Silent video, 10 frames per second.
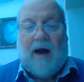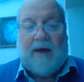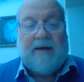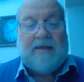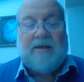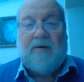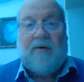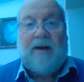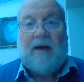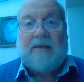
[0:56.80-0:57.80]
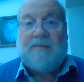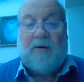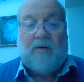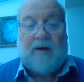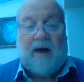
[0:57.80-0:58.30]
I think she realised
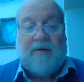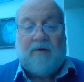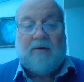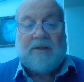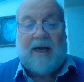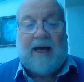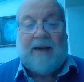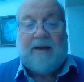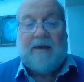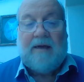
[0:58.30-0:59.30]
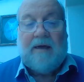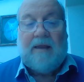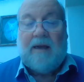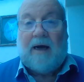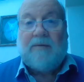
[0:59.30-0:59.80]
more than I thought she had
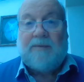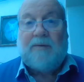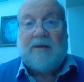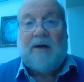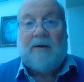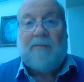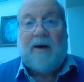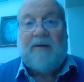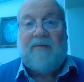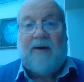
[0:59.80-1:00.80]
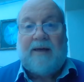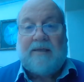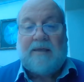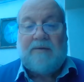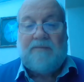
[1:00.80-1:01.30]
that I was putting on a brave
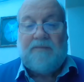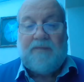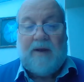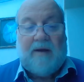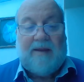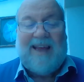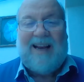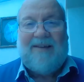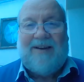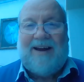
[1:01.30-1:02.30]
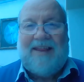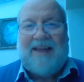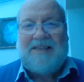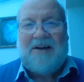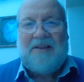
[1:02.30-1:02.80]
face. They're clever like
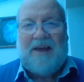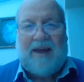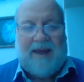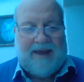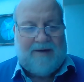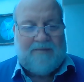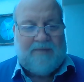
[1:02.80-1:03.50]
that, aren't they?